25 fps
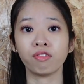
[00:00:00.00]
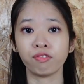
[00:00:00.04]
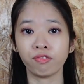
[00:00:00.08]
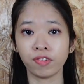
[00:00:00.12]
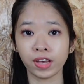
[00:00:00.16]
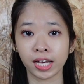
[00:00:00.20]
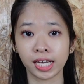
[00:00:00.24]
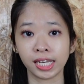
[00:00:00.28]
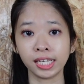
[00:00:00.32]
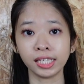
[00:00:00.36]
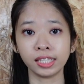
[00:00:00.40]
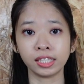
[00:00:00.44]

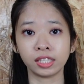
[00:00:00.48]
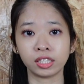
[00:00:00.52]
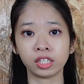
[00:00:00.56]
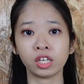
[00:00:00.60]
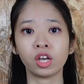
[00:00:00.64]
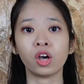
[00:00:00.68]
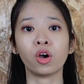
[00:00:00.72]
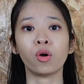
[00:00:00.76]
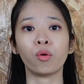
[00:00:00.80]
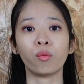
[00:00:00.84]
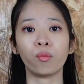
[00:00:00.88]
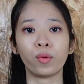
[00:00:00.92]
First,
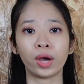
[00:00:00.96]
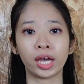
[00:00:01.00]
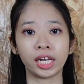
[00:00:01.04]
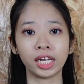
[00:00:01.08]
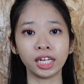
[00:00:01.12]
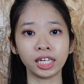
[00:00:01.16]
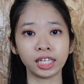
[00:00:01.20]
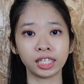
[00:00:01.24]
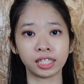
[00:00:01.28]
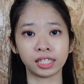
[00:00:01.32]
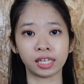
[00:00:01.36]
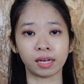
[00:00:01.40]
whether
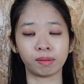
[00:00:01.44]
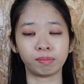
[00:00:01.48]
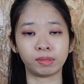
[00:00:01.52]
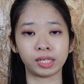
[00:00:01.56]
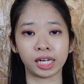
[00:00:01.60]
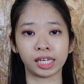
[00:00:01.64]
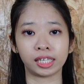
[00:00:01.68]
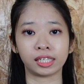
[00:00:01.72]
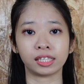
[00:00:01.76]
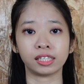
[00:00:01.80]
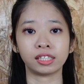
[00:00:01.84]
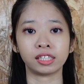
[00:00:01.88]
the
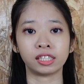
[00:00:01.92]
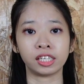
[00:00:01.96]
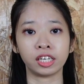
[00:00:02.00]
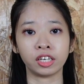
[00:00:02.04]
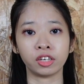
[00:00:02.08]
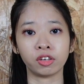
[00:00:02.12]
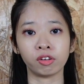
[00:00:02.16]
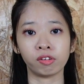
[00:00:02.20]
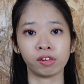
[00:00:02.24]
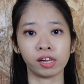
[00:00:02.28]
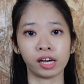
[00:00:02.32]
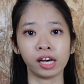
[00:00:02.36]
subject is
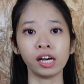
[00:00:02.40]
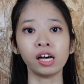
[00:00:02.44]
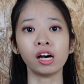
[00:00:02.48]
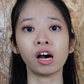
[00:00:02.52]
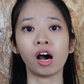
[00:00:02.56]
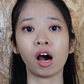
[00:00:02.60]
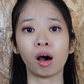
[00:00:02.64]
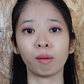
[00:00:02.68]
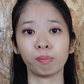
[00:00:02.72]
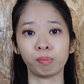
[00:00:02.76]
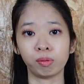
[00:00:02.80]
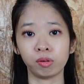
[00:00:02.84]
singular
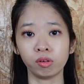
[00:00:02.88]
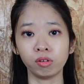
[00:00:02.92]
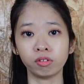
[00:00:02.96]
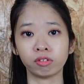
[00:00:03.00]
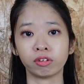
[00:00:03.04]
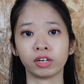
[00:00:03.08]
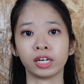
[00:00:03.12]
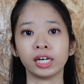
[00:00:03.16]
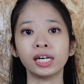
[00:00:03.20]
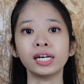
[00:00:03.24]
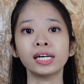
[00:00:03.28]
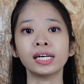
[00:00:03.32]
or
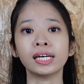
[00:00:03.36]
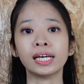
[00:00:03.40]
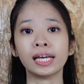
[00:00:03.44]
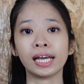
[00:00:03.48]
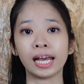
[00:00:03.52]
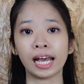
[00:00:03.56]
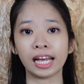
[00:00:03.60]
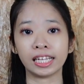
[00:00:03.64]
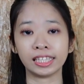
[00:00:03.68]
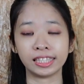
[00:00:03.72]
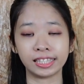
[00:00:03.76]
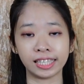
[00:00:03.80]
plural,
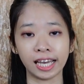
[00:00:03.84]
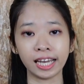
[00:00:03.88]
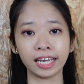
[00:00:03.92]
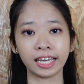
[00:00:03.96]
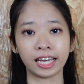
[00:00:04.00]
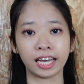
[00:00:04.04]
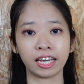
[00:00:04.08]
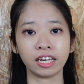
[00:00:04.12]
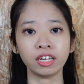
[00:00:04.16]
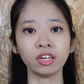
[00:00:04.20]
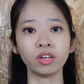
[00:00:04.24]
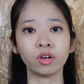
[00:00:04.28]
and
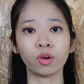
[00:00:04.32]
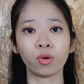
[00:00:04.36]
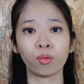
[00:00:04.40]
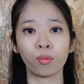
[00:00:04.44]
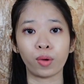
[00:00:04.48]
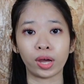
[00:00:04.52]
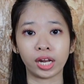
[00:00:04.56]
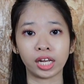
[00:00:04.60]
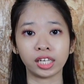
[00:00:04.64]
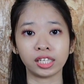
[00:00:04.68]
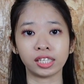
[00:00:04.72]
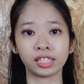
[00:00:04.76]
second,
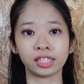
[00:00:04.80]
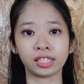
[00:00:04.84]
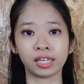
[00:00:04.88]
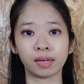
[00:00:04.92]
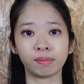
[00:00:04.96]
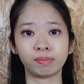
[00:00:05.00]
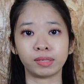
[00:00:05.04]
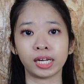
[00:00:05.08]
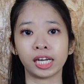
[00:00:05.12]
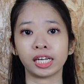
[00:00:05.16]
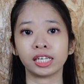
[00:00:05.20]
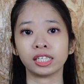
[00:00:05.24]
whether the
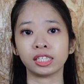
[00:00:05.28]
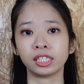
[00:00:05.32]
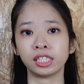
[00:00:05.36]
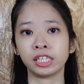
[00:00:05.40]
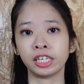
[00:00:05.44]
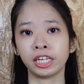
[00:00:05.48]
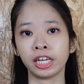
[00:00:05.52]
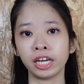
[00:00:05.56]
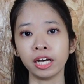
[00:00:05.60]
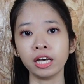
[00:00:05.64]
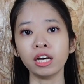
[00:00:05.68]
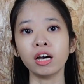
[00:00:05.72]
subject is
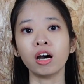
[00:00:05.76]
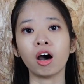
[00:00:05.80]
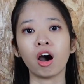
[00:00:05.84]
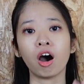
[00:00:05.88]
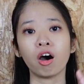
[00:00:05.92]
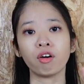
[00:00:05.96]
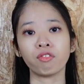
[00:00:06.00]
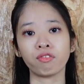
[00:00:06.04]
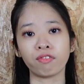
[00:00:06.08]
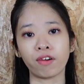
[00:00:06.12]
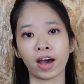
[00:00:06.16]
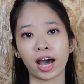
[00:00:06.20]
near
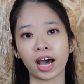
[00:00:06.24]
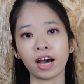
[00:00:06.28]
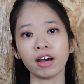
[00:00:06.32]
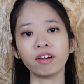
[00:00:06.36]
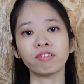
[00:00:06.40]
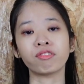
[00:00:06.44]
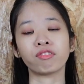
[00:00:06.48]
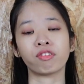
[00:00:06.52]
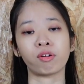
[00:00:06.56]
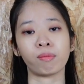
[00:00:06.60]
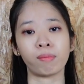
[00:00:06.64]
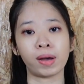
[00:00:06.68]
or far
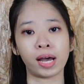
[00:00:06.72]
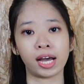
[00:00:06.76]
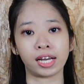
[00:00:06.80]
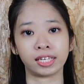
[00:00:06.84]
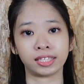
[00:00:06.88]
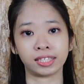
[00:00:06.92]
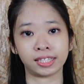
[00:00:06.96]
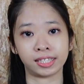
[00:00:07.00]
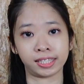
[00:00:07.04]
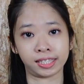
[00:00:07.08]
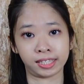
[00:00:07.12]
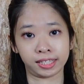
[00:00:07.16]
from
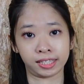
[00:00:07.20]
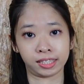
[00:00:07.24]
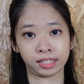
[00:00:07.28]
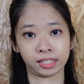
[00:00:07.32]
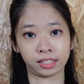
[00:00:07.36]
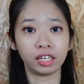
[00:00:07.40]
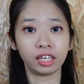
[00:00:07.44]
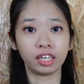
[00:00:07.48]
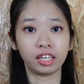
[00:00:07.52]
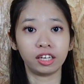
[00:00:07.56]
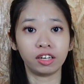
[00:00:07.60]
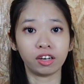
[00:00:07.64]
us.
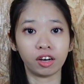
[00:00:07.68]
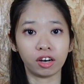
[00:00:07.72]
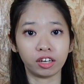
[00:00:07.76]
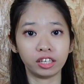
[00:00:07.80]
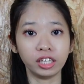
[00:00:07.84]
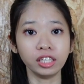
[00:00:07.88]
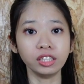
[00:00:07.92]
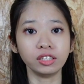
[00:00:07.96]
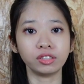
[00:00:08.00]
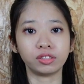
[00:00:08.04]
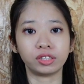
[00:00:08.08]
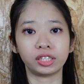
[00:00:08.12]
In order
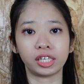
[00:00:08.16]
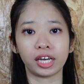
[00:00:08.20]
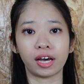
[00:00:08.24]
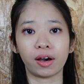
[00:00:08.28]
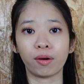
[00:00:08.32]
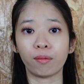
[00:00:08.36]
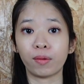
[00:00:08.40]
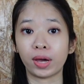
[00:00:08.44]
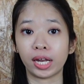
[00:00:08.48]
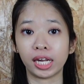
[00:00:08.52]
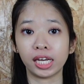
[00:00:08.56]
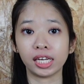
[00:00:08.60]
to
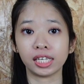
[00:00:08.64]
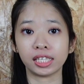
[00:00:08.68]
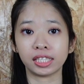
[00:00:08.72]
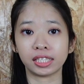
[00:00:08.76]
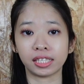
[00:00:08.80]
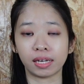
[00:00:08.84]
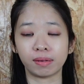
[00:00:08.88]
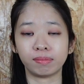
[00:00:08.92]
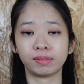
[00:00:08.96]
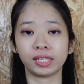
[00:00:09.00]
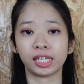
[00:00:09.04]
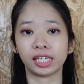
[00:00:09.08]
tell whether a
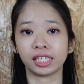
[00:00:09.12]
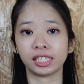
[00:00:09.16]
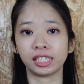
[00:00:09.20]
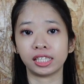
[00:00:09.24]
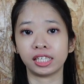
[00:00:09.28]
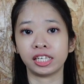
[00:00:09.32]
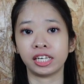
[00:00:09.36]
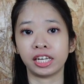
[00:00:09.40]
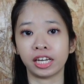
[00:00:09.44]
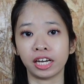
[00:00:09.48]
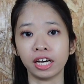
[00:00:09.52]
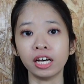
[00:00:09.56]
subject is
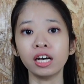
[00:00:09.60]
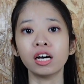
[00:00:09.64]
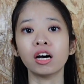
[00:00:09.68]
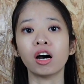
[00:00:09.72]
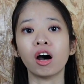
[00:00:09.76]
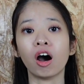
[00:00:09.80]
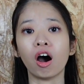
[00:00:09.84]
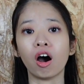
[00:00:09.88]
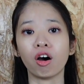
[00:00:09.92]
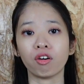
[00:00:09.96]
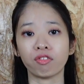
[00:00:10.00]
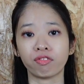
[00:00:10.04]
near or